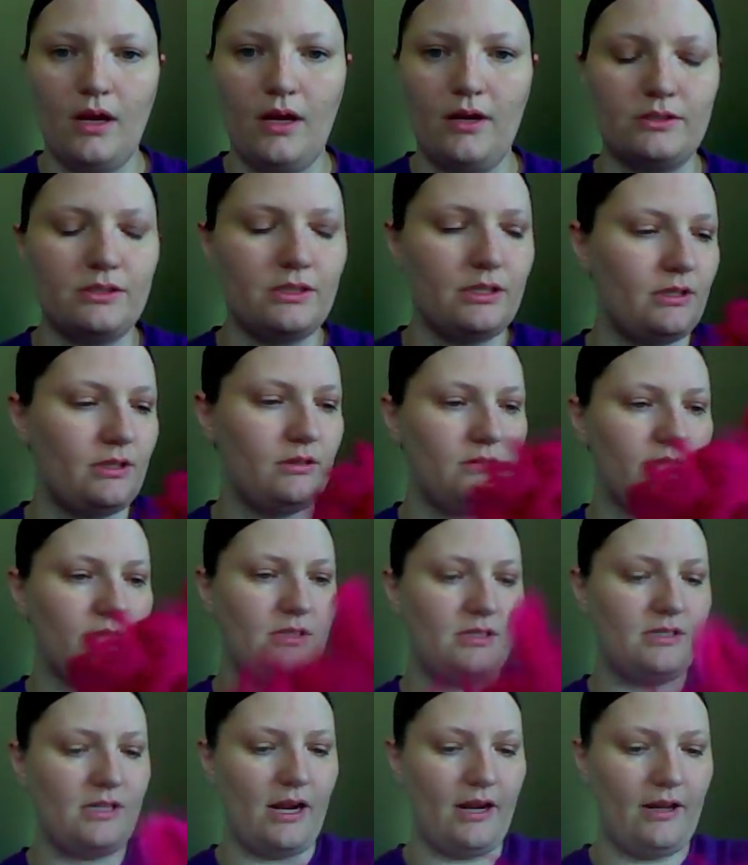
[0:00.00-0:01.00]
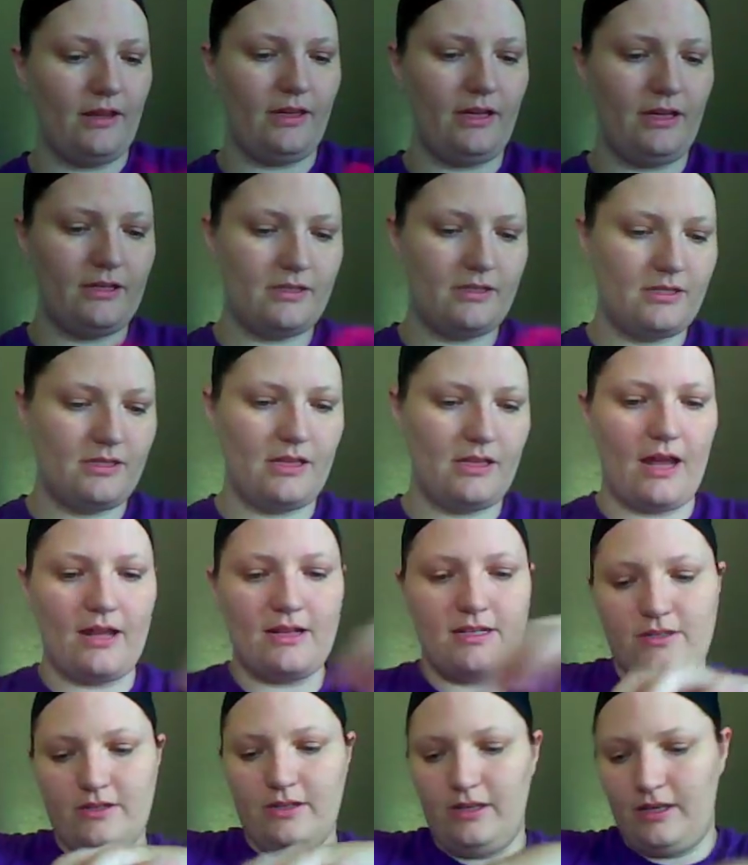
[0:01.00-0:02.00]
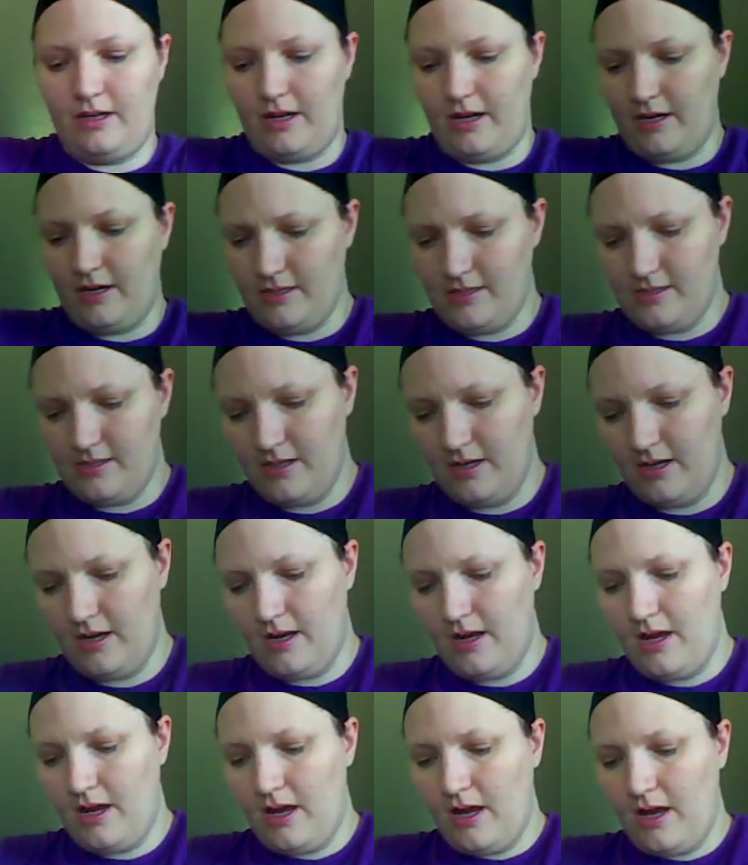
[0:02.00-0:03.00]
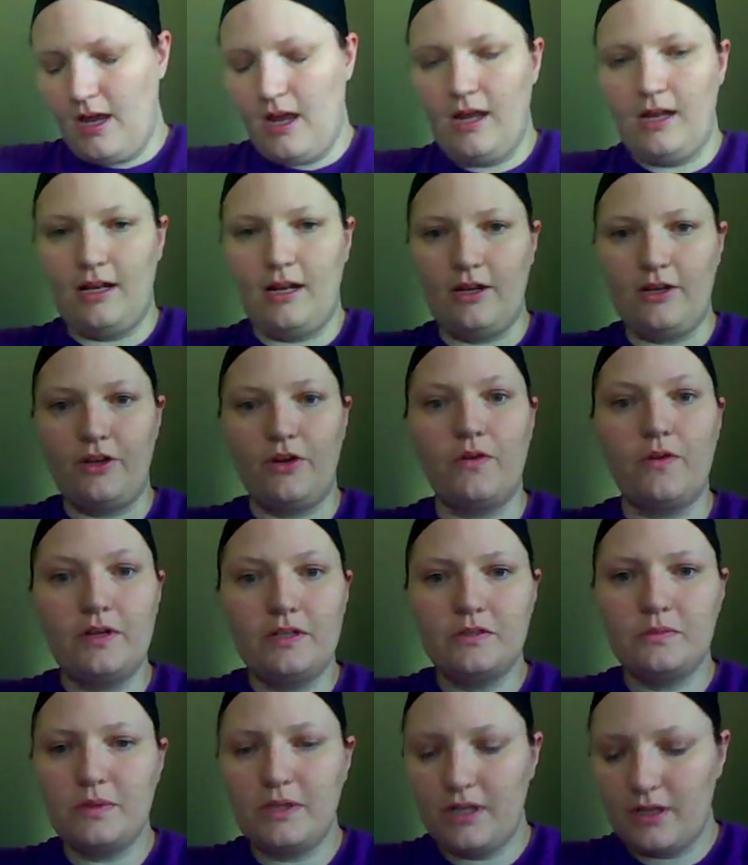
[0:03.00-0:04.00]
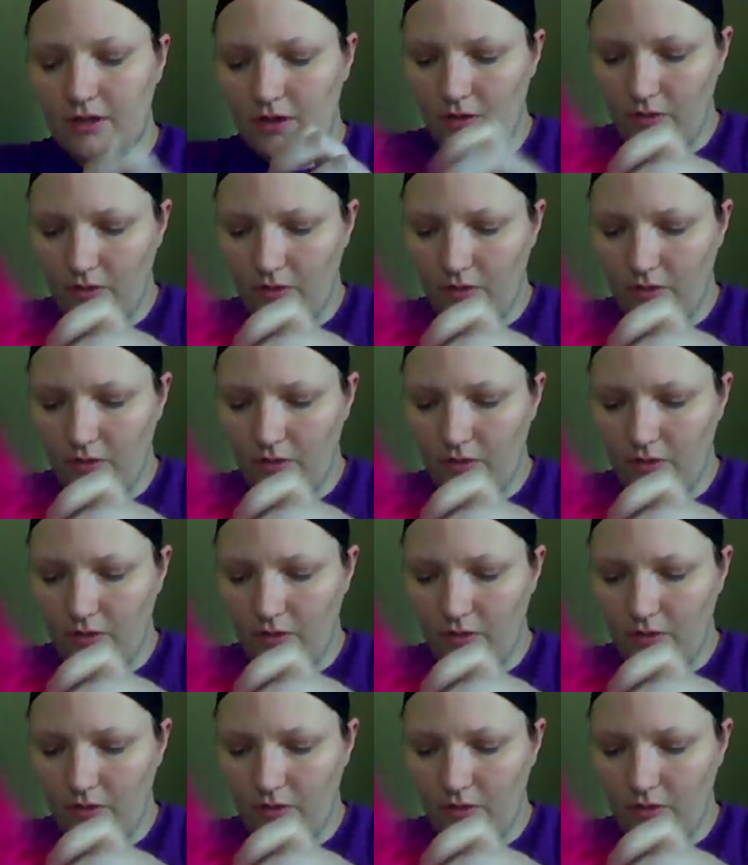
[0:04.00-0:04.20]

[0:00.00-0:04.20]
how to style it. So that's really nice. Now you always want to